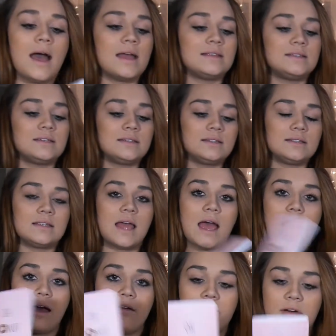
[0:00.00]
I didn't
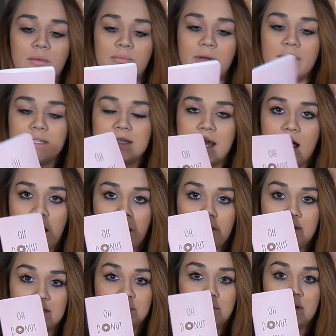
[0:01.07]
have a price tag on
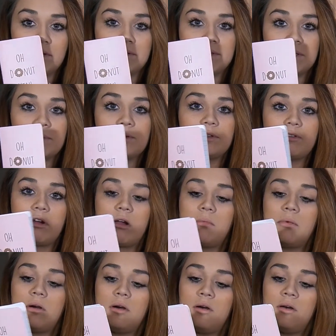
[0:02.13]
this, but it was so
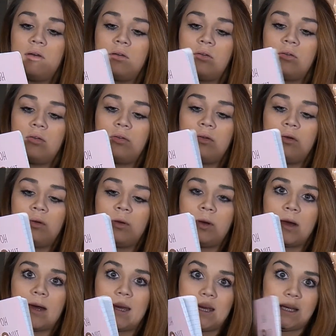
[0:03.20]
adorable.
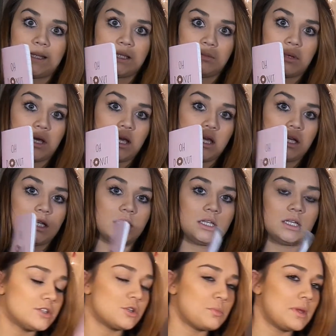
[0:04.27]
I had to buy it.
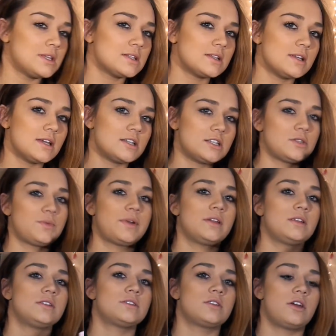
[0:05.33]
So basically, I just
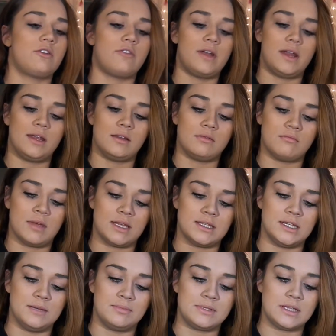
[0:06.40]
wanted to start writing my
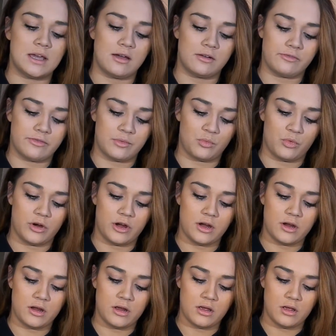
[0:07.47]
tips down from
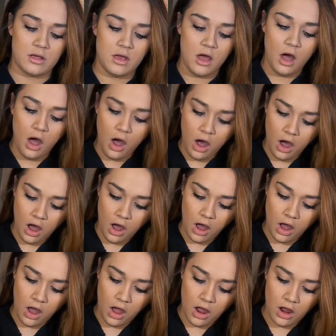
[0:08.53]
work. Oh,
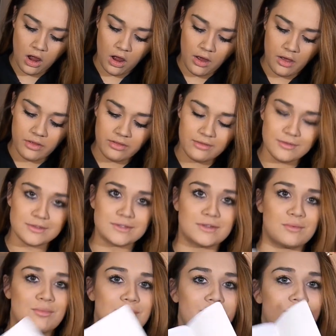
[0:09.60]
here's
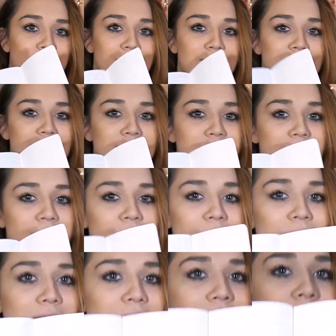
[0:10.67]
the price
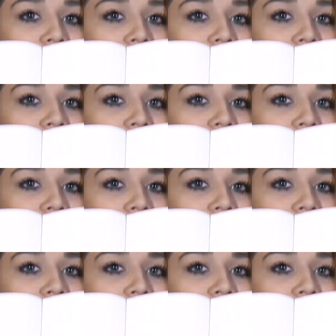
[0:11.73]
tag.